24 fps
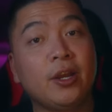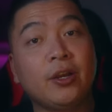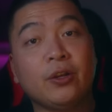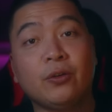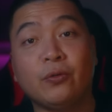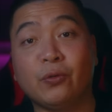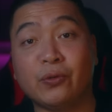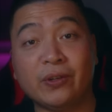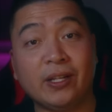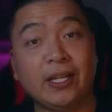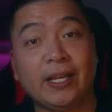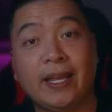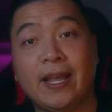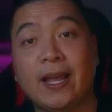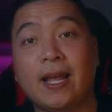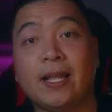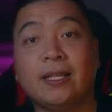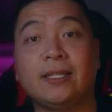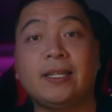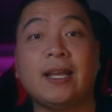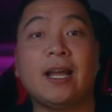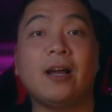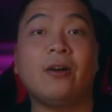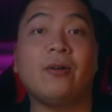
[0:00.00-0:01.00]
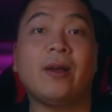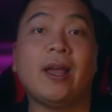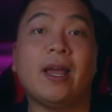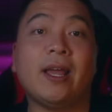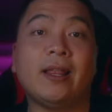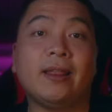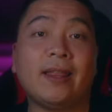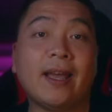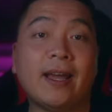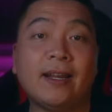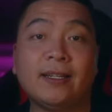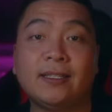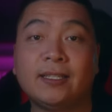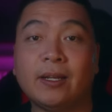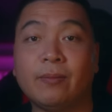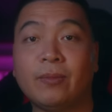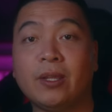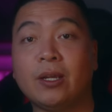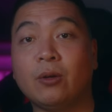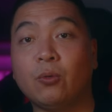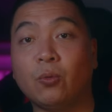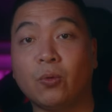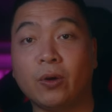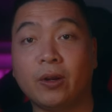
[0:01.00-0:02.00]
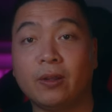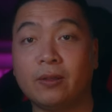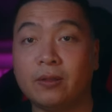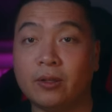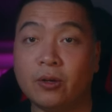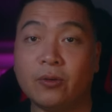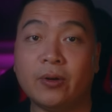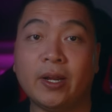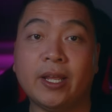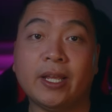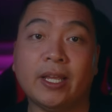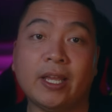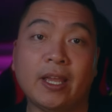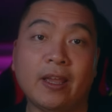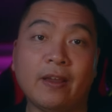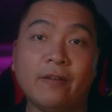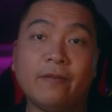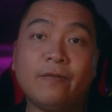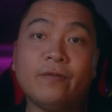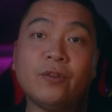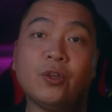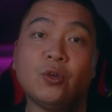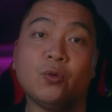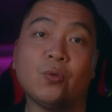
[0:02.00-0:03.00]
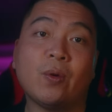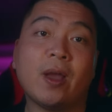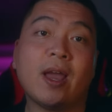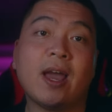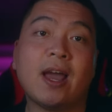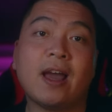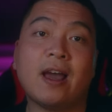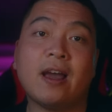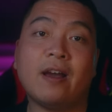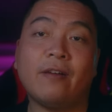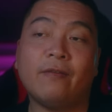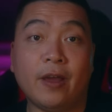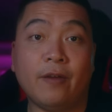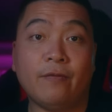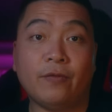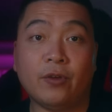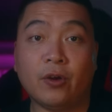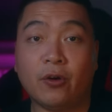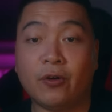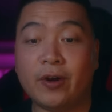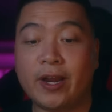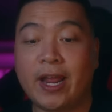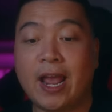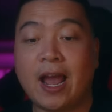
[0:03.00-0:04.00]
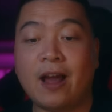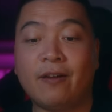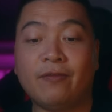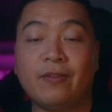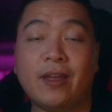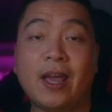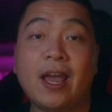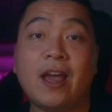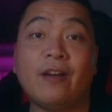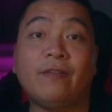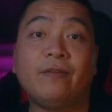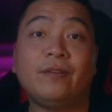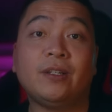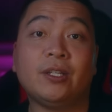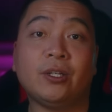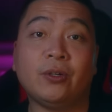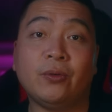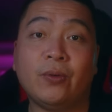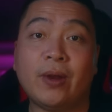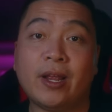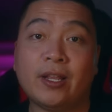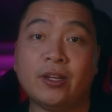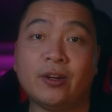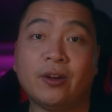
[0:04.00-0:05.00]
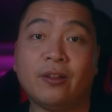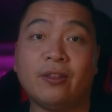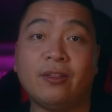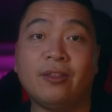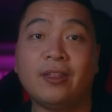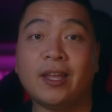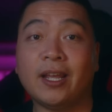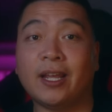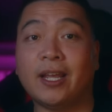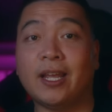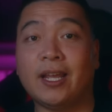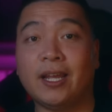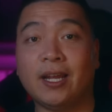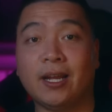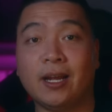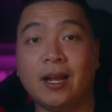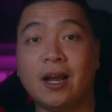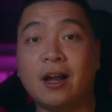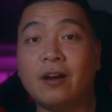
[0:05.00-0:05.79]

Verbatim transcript: you really can't tell and that is something worth noting if you have if you already have the f2 and you're thinking